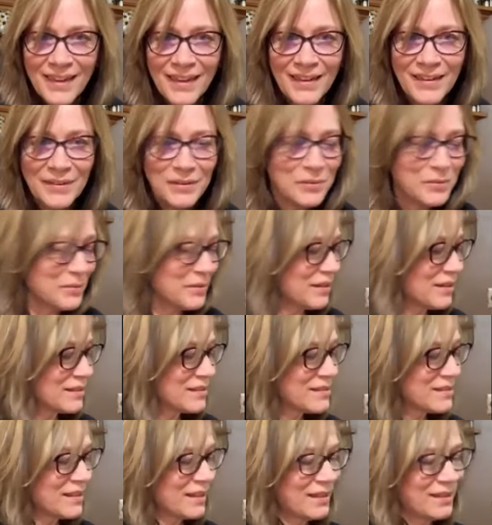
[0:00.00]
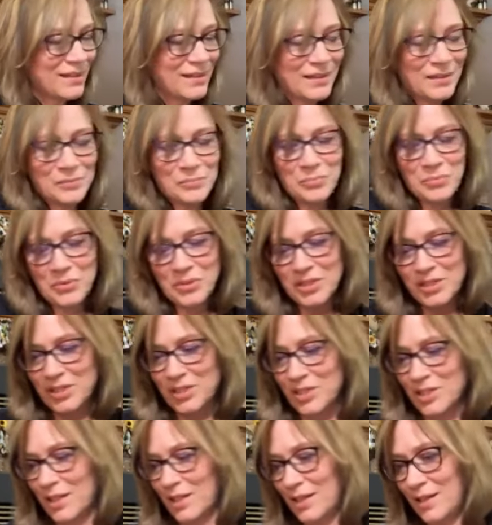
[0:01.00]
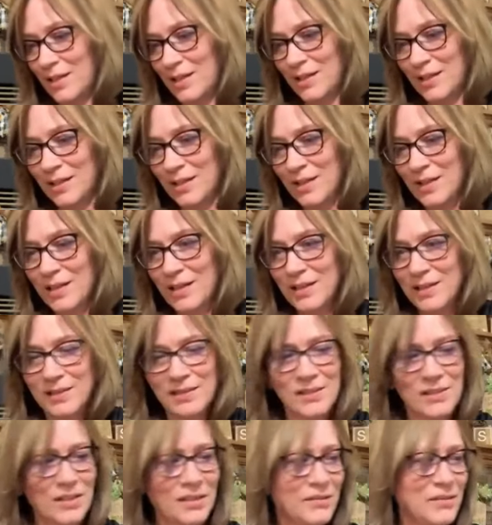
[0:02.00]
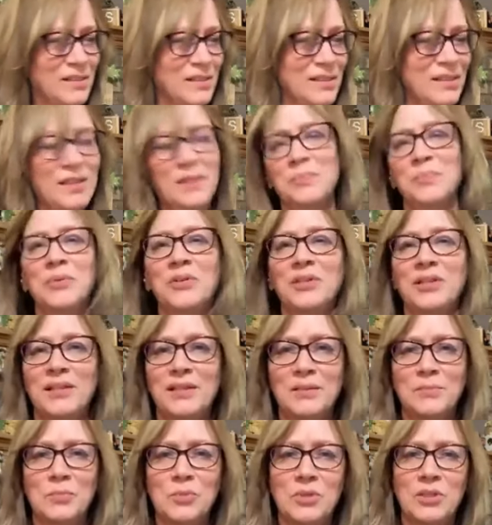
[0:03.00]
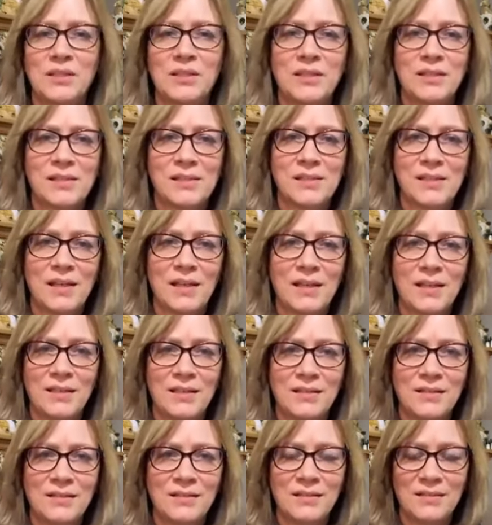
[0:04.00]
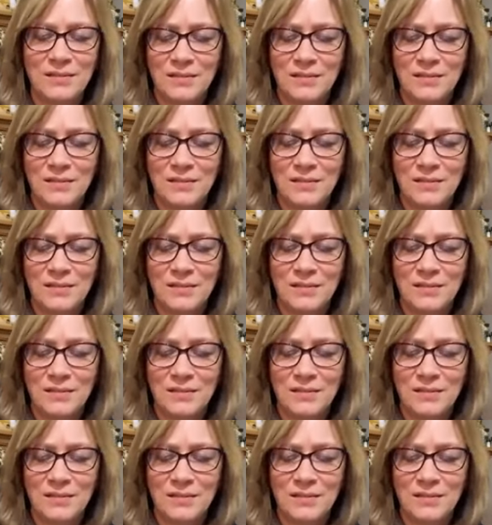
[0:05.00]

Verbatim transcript: Thank you, Roxanne. I appreciate it. So I just got to put a little more on this side.